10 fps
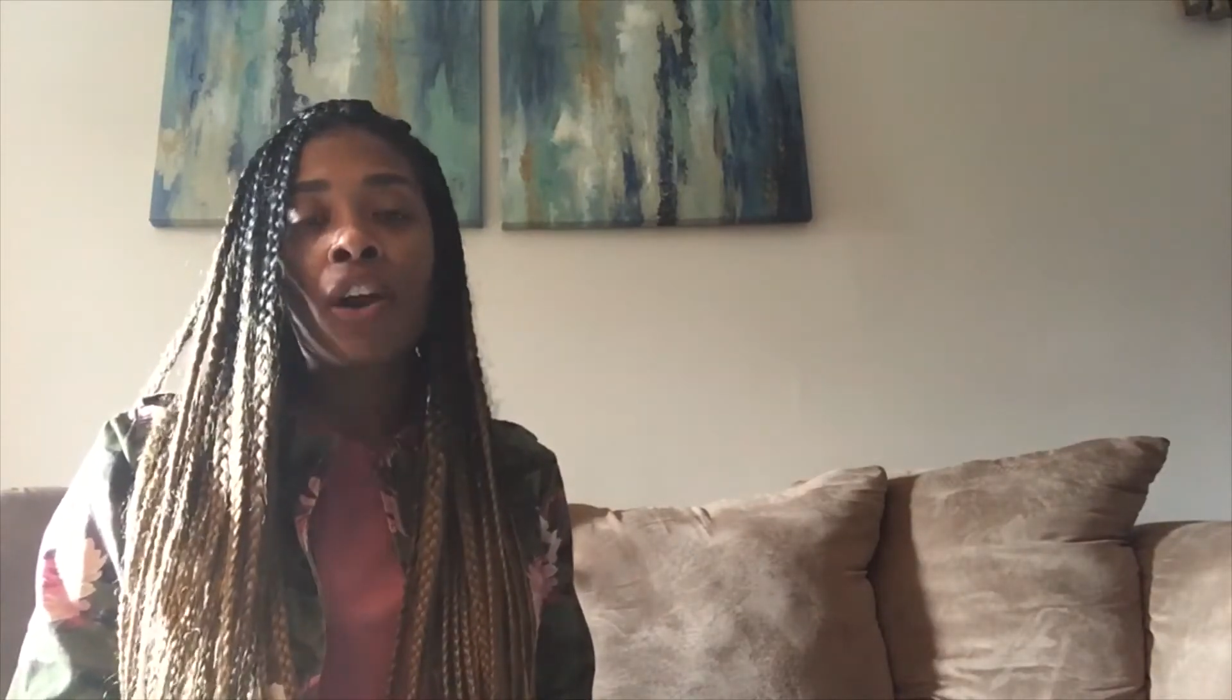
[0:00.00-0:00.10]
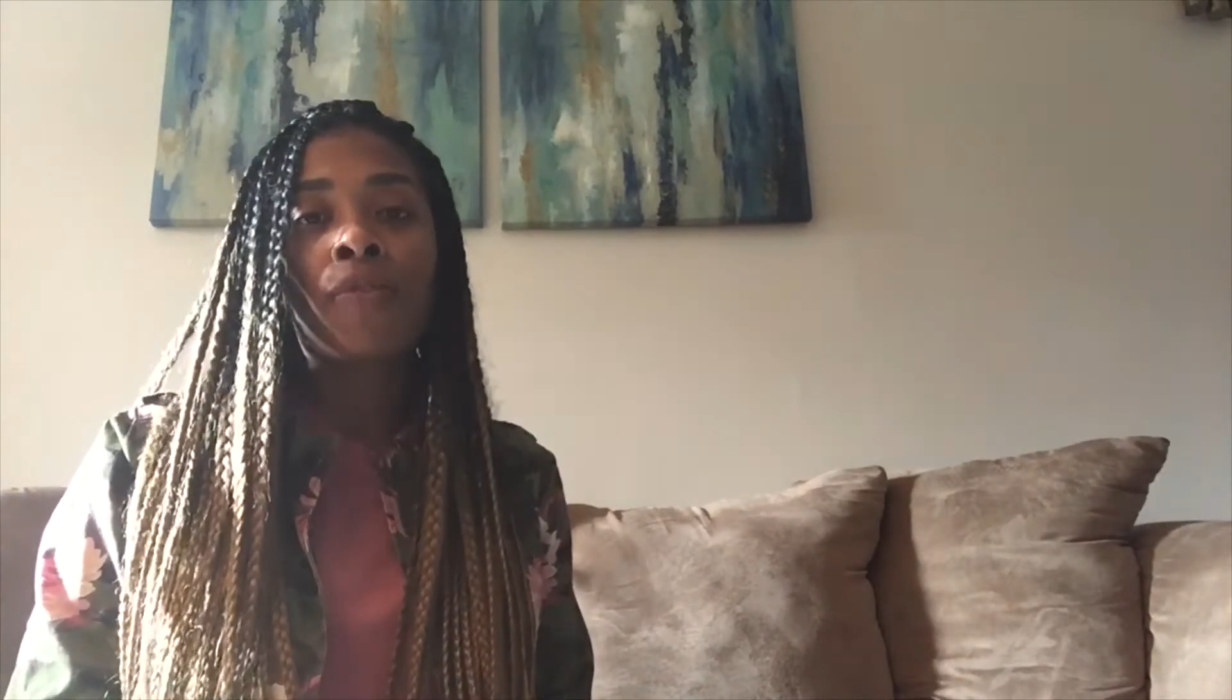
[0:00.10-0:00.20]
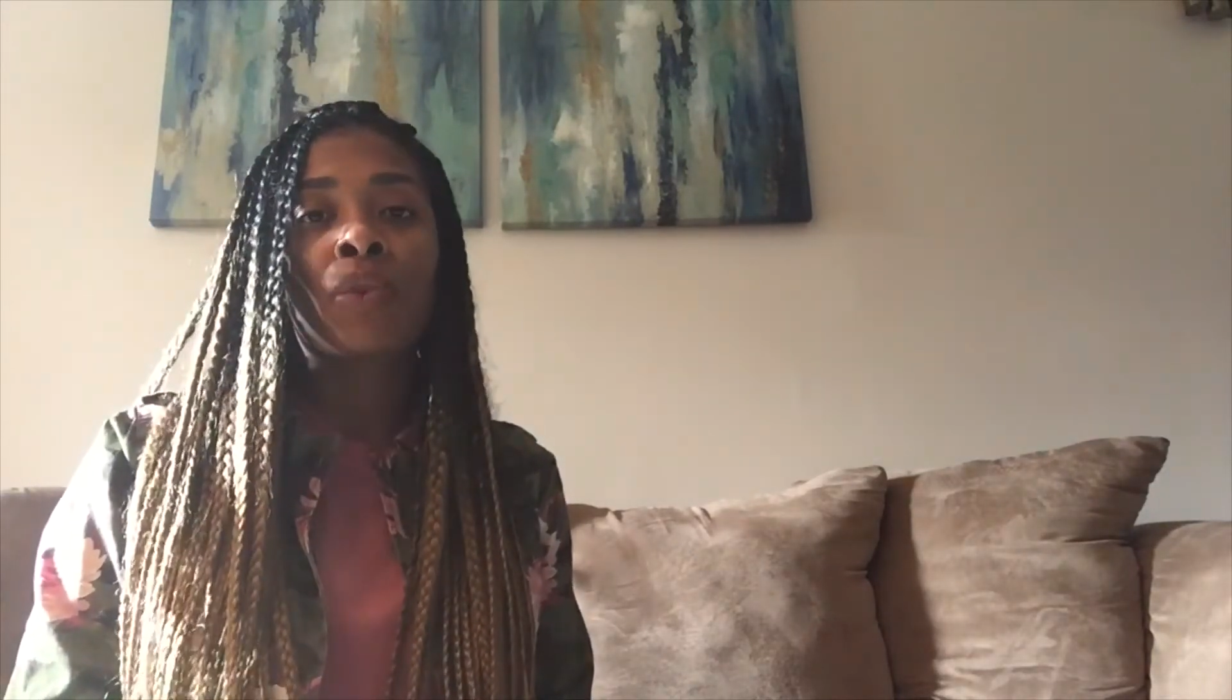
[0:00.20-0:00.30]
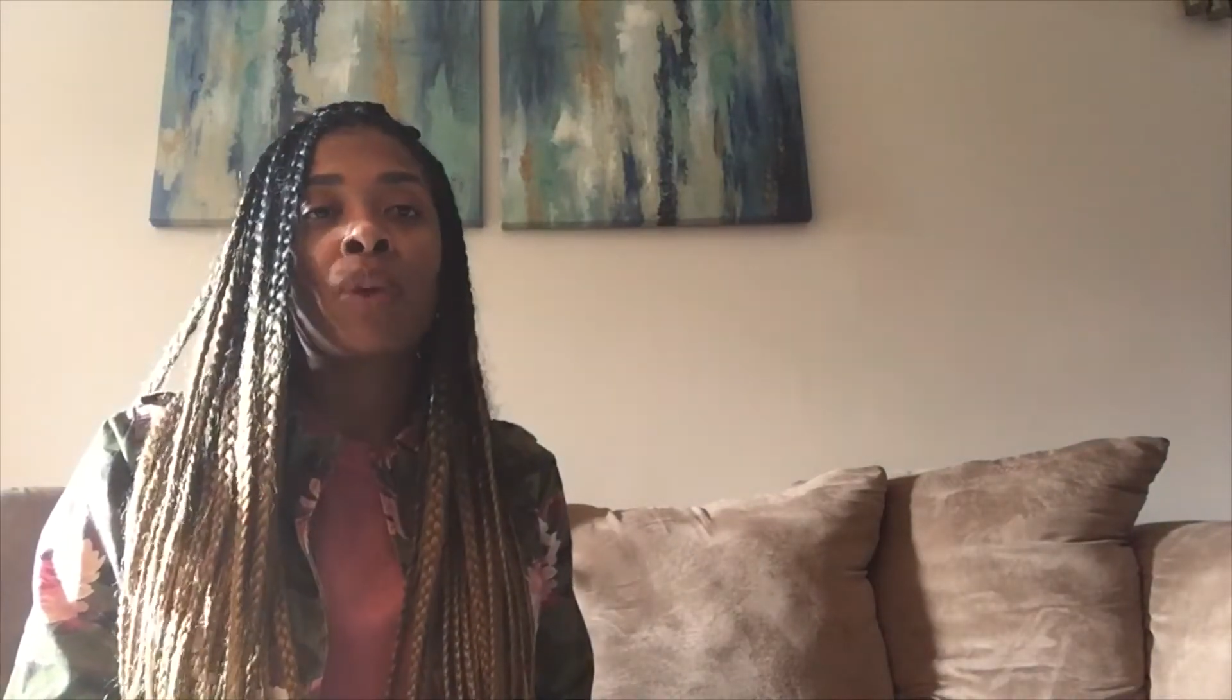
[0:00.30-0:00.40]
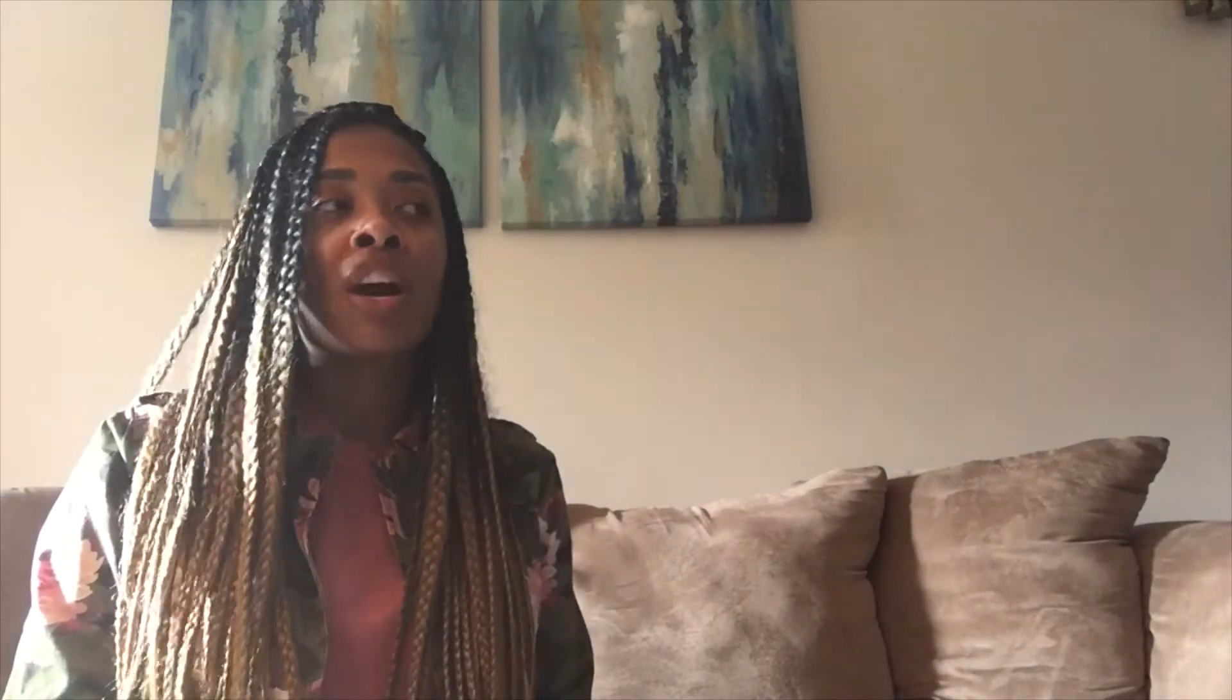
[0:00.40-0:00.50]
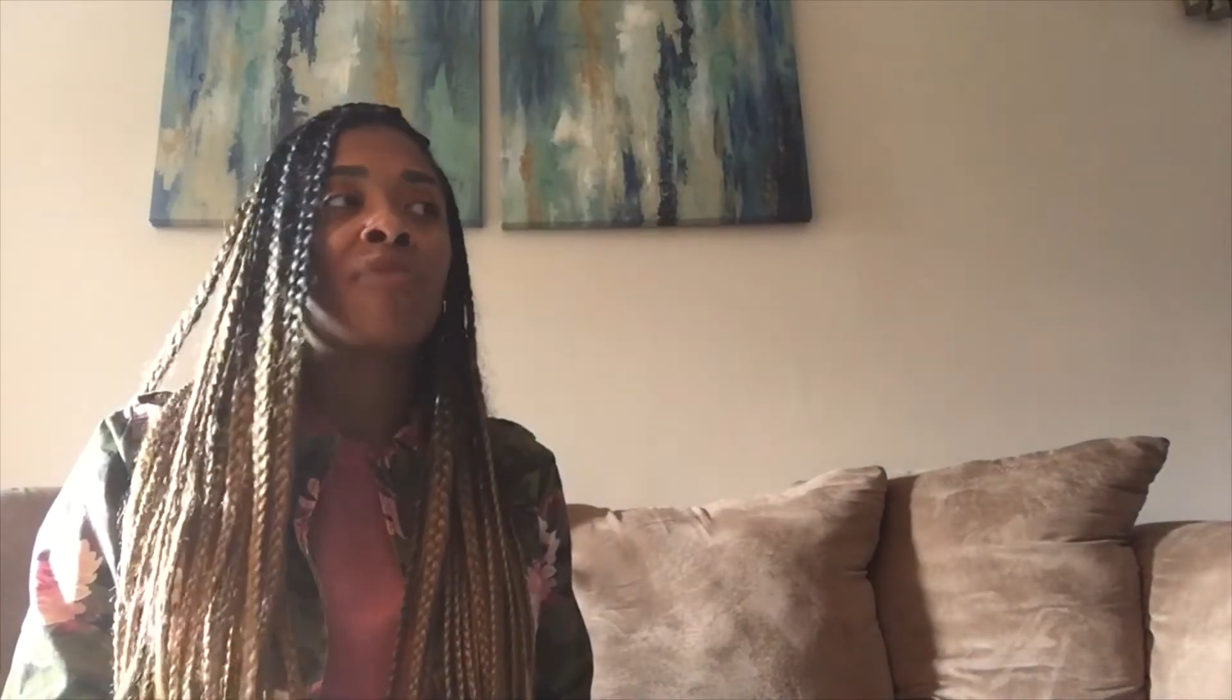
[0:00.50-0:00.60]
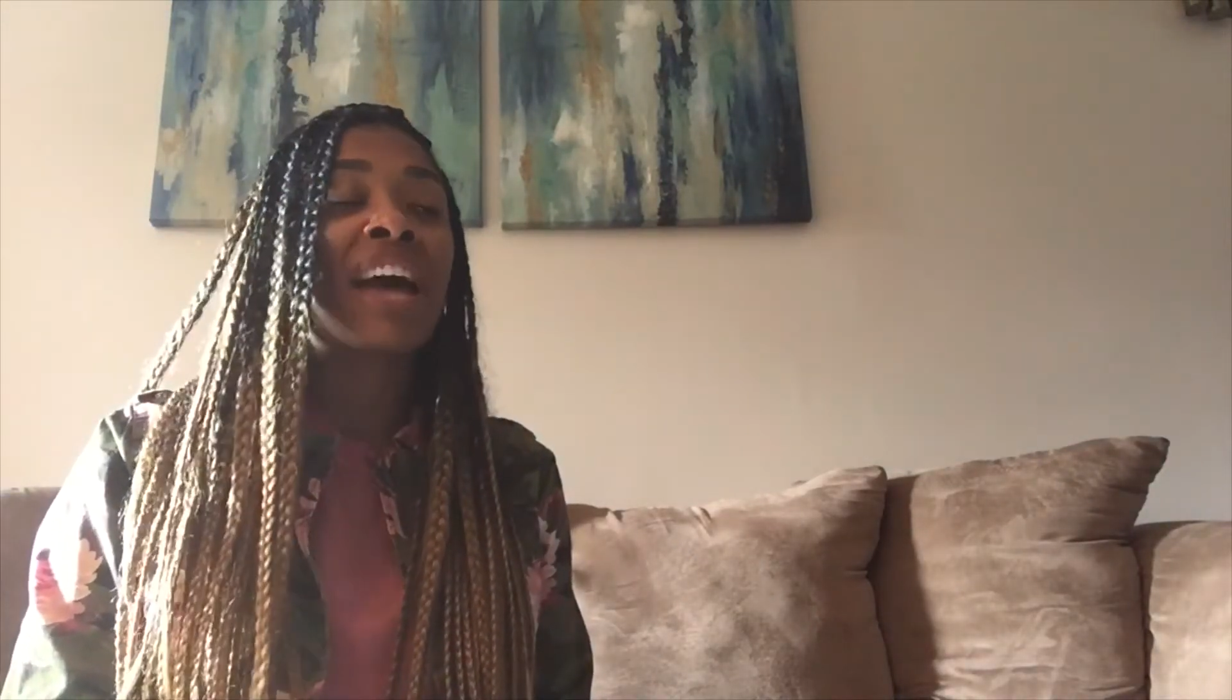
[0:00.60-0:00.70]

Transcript: overwhelmed,